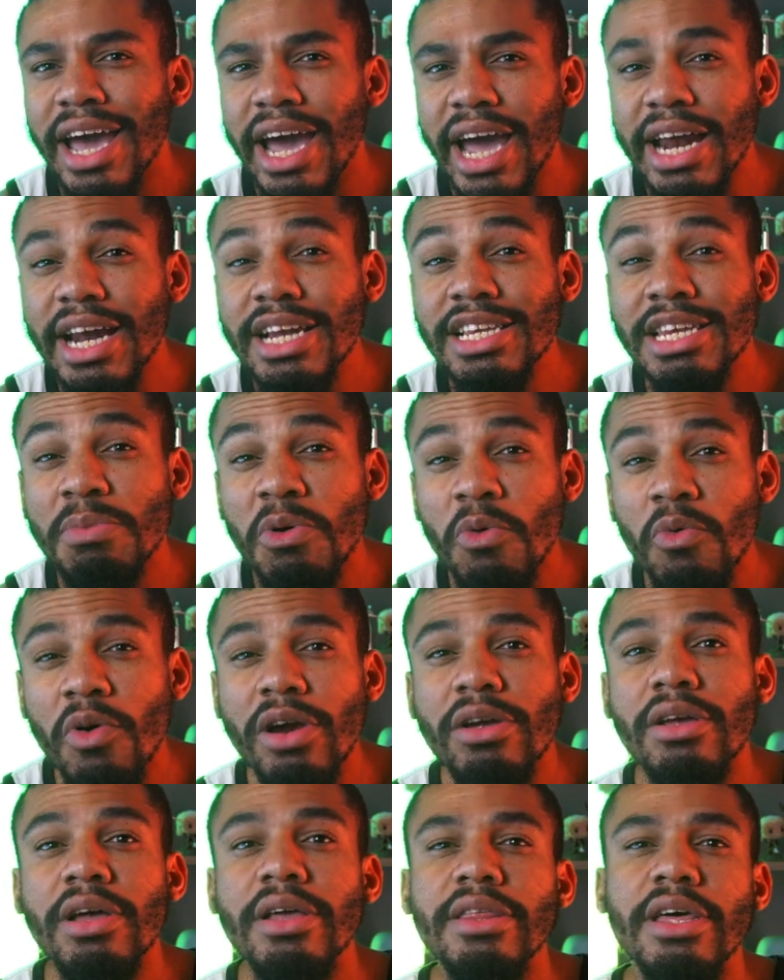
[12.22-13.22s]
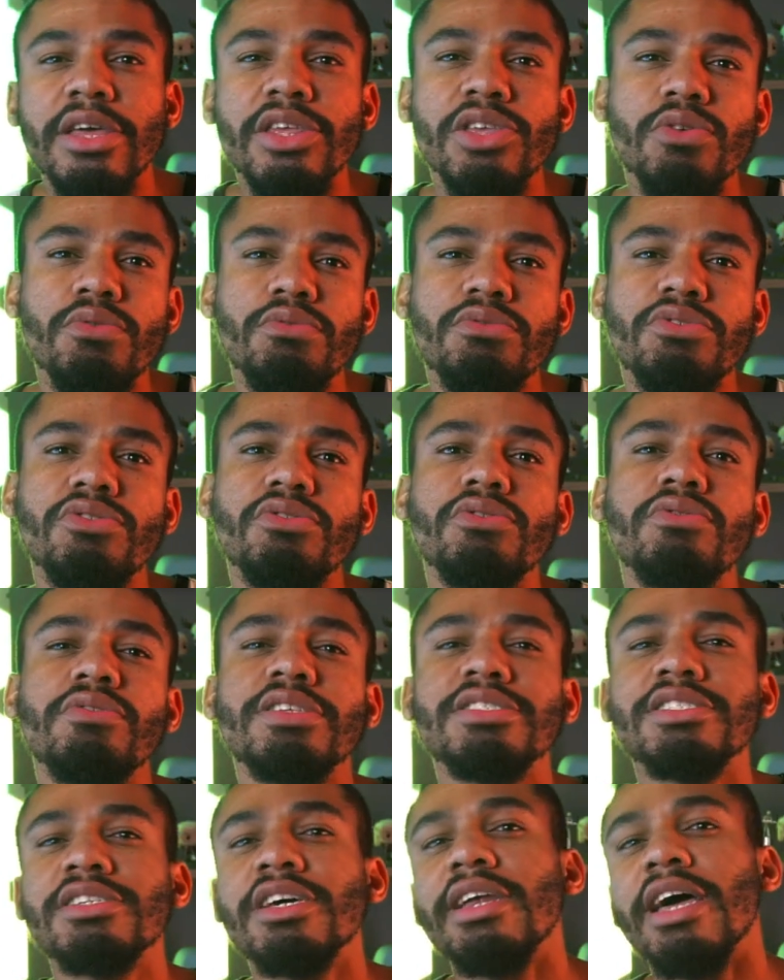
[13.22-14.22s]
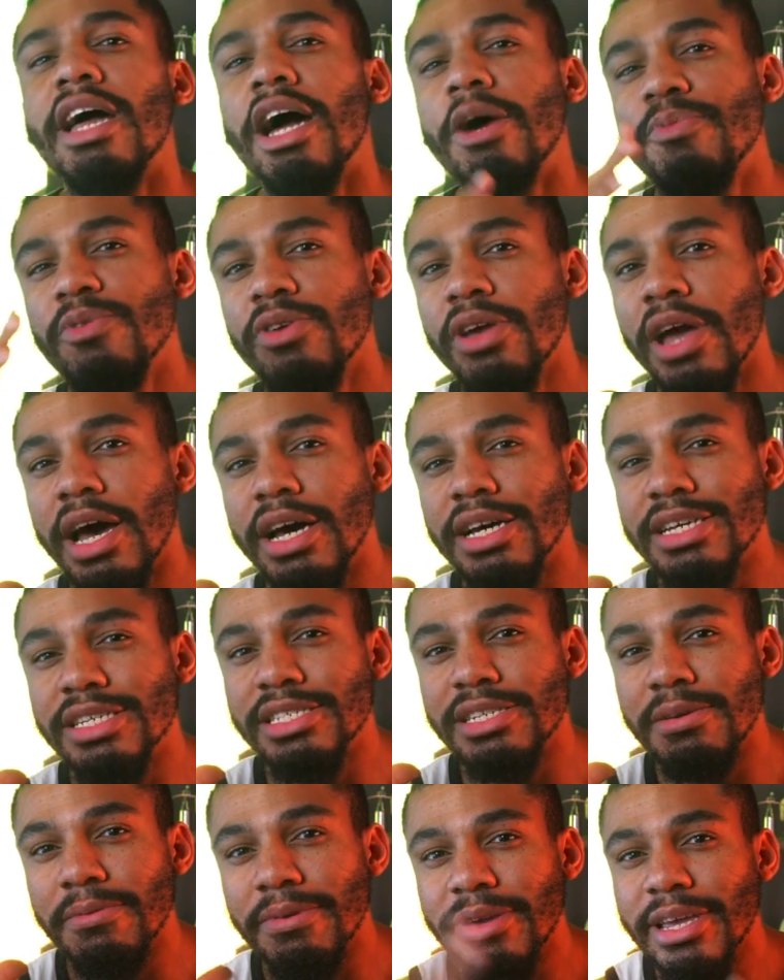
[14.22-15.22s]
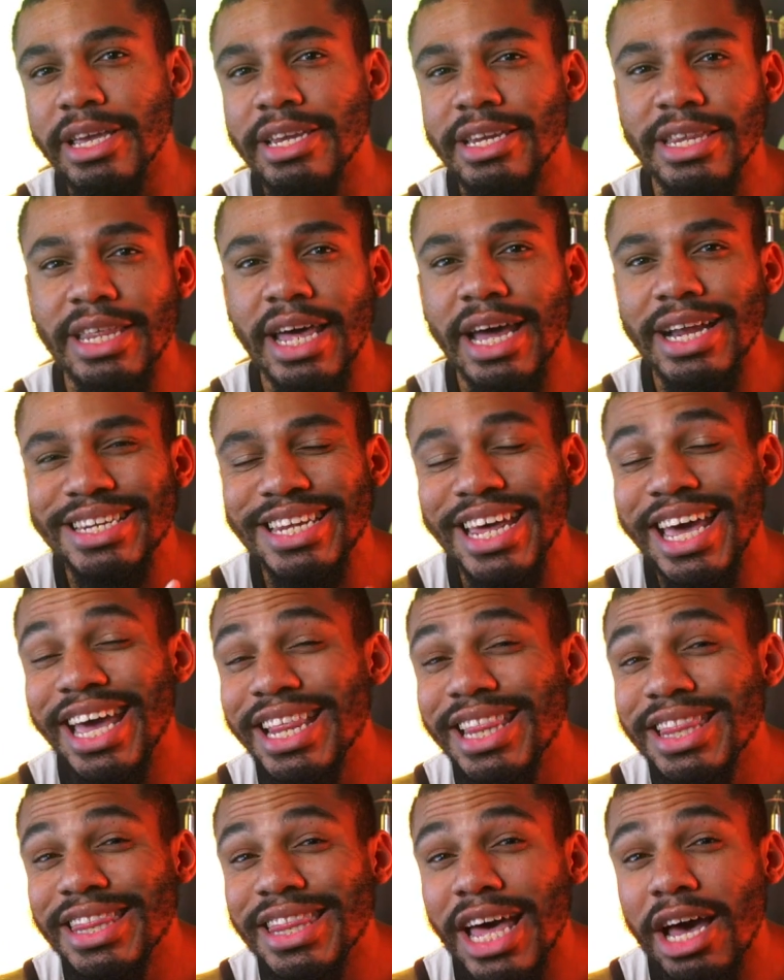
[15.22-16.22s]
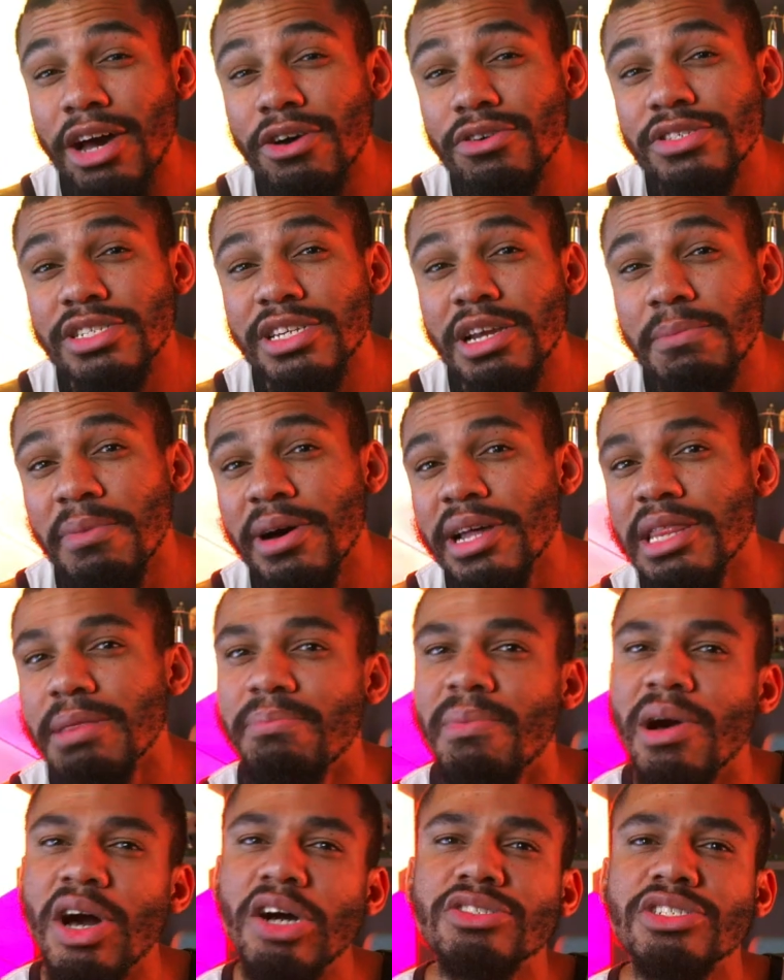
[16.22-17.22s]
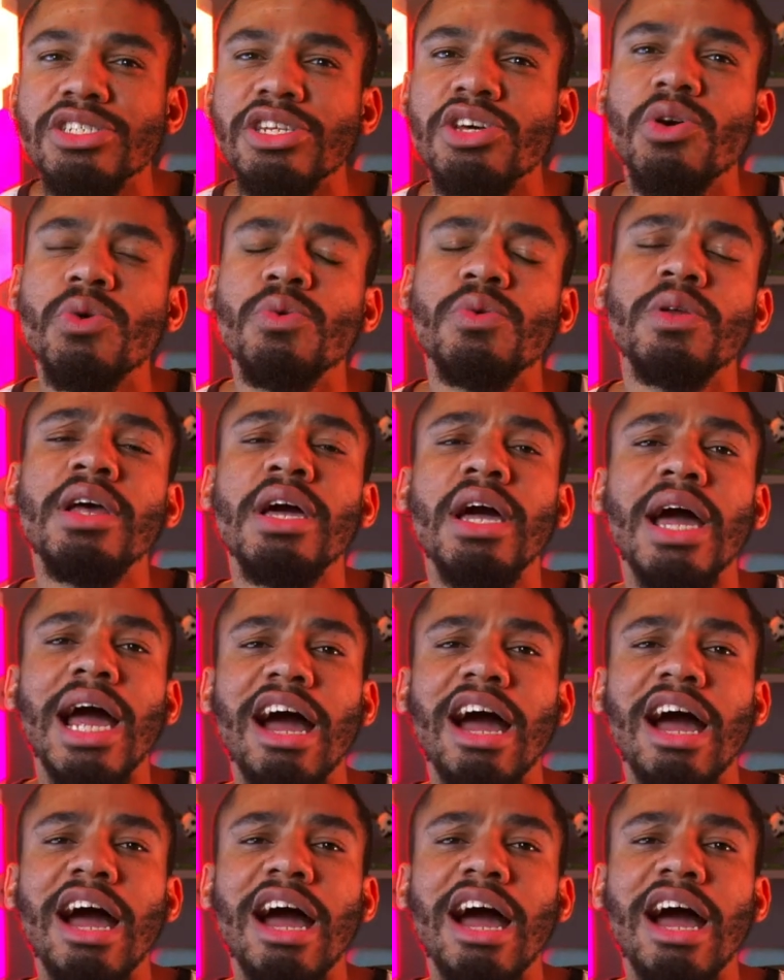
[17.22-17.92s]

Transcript: any type of work that you do. This is gonna help you guys get to that 10,000 a month milestone.